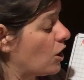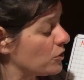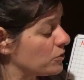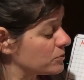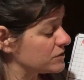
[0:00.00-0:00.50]

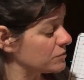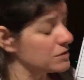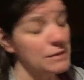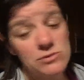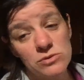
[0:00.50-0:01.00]
although
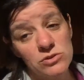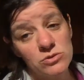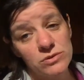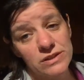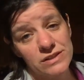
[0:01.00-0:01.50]
sometimes when you
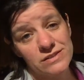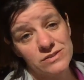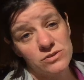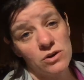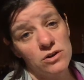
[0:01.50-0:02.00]
do it like this,
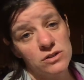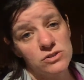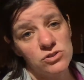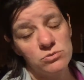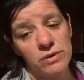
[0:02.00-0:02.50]
it's hard
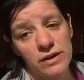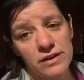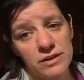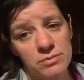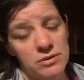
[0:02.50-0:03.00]
because you might
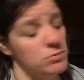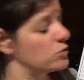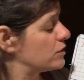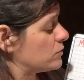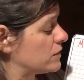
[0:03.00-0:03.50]
end up in a
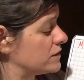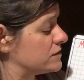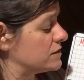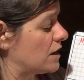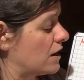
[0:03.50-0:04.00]
point
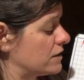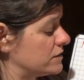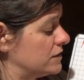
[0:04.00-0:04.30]
that's not